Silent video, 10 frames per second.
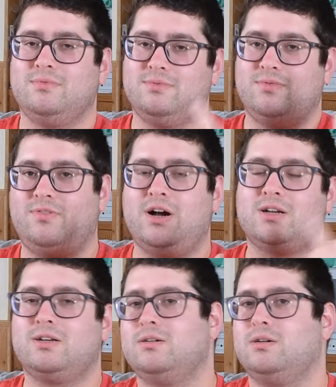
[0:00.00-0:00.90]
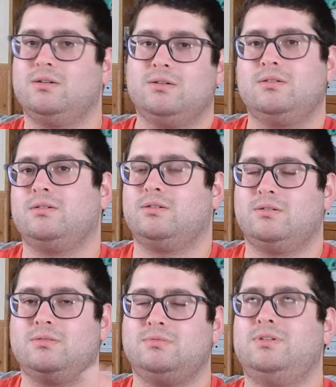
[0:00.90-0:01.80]
fuck
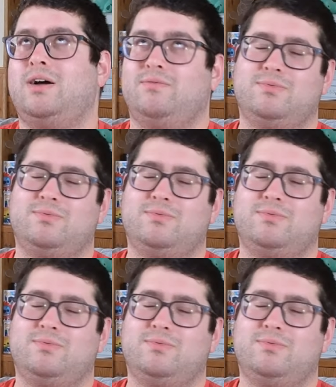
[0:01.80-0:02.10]
not